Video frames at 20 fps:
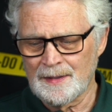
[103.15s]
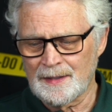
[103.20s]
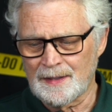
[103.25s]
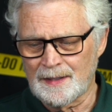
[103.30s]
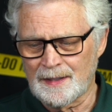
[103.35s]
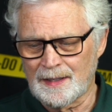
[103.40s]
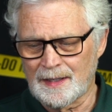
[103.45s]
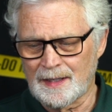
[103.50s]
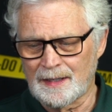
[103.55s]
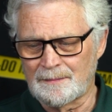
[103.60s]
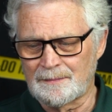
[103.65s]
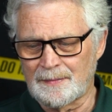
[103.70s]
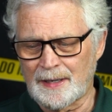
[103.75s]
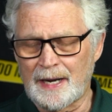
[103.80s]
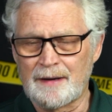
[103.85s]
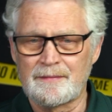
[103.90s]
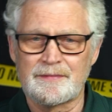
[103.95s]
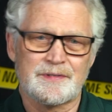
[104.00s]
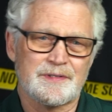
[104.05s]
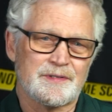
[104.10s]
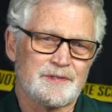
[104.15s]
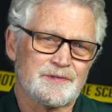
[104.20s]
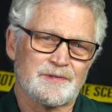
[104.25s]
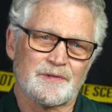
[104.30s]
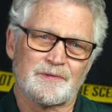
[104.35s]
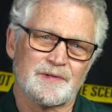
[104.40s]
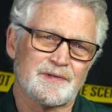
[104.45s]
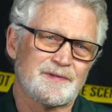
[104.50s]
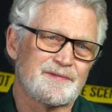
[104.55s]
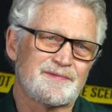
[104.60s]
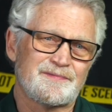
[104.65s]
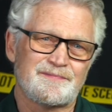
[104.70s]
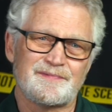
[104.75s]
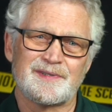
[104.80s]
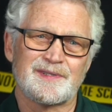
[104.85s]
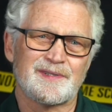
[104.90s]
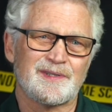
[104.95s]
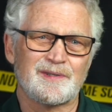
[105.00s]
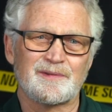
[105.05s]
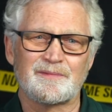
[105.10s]
I was just sort of,
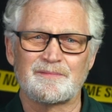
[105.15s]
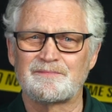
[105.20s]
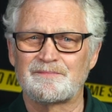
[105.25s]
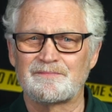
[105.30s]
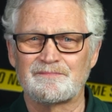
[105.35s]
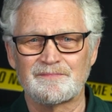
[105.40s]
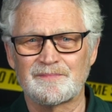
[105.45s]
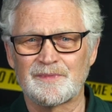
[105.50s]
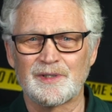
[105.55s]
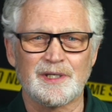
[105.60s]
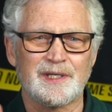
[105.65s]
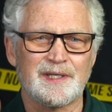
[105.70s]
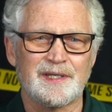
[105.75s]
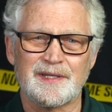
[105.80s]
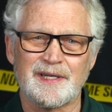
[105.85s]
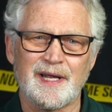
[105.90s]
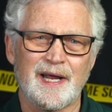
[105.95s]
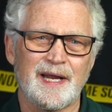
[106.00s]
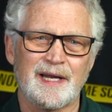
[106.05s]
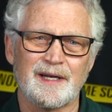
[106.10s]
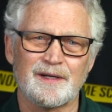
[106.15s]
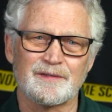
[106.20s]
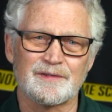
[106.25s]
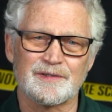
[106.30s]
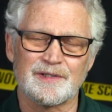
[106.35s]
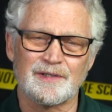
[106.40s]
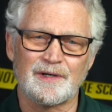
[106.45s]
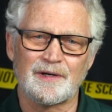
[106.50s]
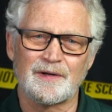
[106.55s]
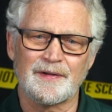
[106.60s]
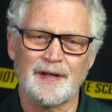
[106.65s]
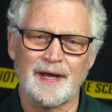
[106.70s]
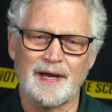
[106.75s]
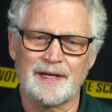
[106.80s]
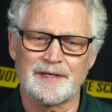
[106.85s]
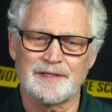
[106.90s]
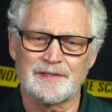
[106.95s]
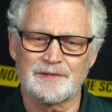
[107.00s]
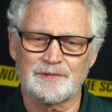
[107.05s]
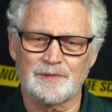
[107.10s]
looking at the angles and all
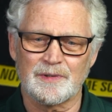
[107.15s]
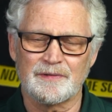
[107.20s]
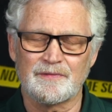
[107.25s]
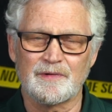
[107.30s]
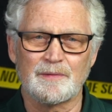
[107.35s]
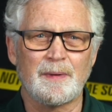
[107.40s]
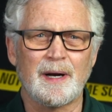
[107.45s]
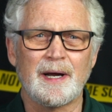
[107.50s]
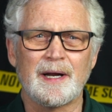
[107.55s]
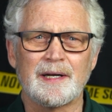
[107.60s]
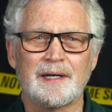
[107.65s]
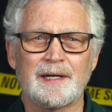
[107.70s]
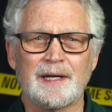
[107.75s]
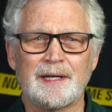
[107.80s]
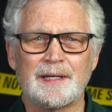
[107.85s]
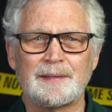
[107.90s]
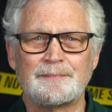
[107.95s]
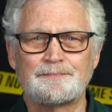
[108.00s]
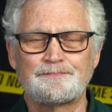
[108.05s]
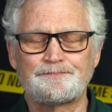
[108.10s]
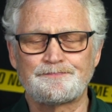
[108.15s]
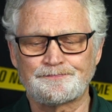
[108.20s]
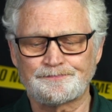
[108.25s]
that, just sort of a mind game.